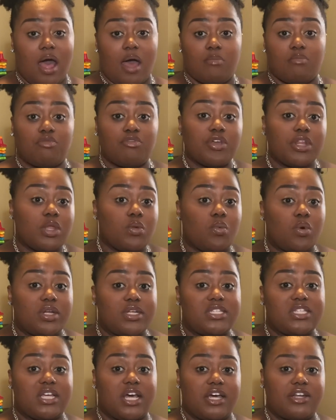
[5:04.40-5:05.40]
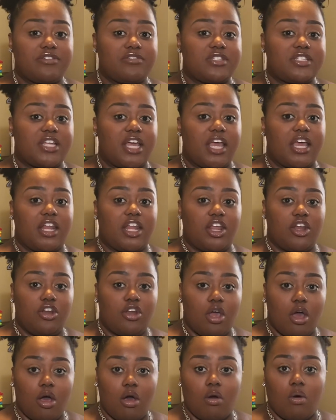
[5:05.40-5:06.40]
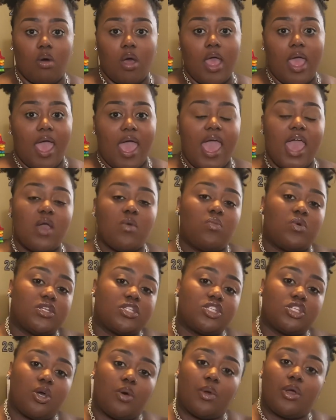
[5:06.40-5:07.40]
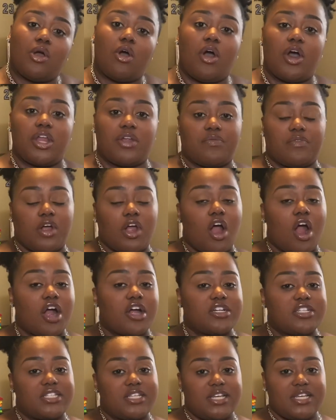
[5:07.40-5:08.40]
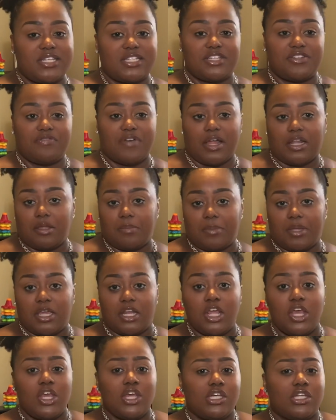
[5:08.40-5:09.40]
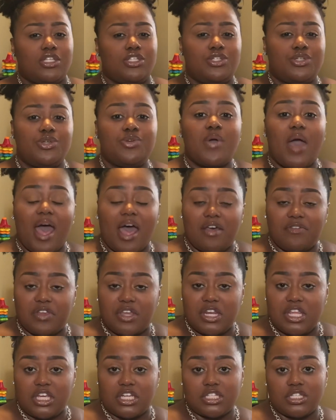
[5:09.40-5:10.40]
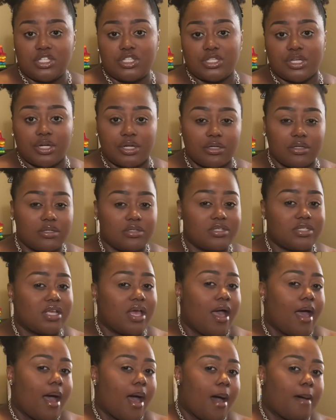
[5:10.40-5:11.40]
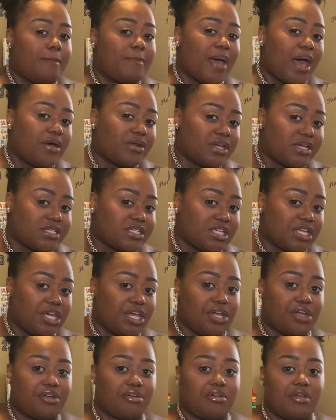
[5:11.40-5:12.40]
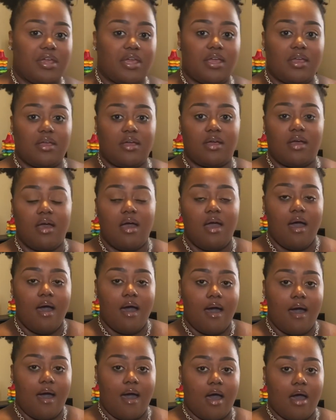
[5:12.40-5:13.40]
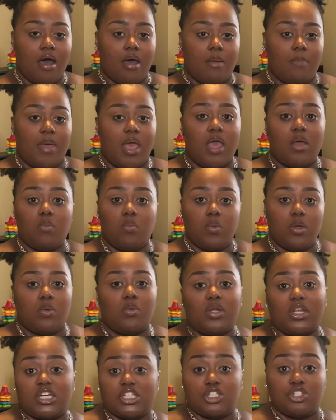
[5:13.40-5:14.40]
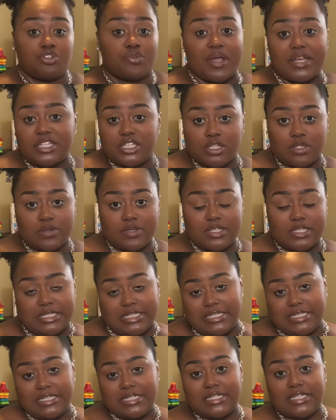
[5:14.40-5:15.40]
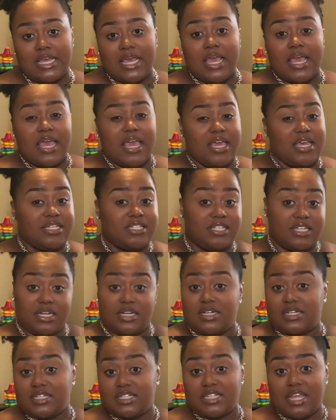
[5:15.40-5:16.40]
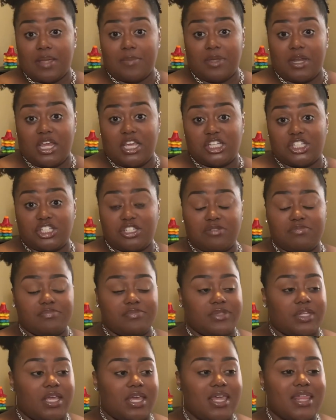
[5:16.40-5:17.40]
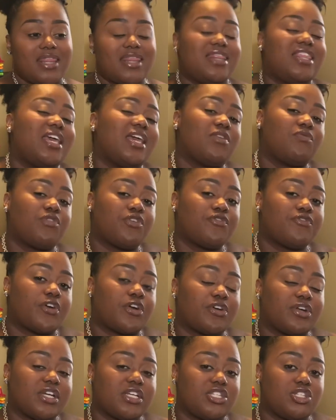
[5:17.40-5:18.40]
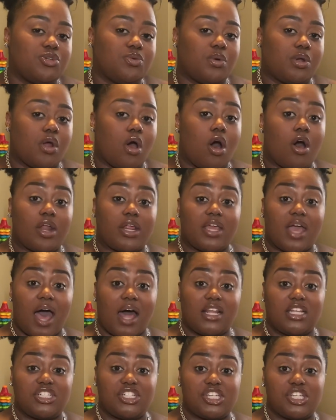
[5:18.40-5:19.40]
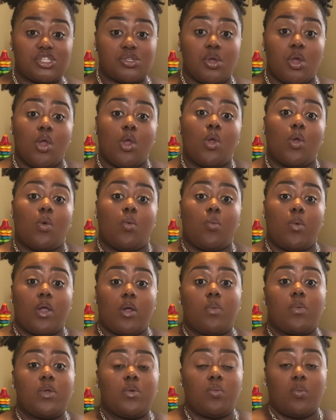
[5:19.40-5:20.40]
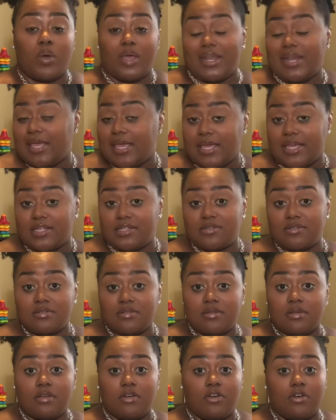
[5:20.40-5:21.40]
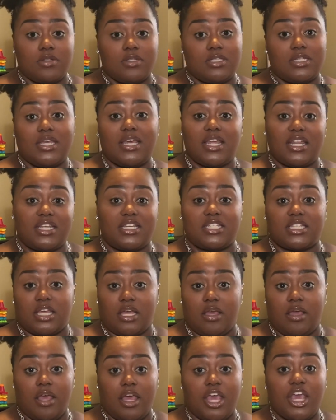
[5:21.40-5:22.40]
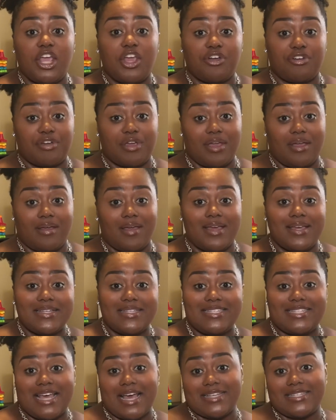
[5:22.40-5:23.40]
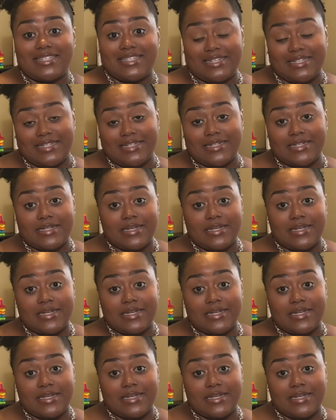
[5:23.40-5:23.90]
really wanted to understand and know, hey, what's going on in regards to his development? Do you have any concerns about his hearing? And we will address those things. He did an examination. He then referred us to an audiologist where we went in to get his hearing tested.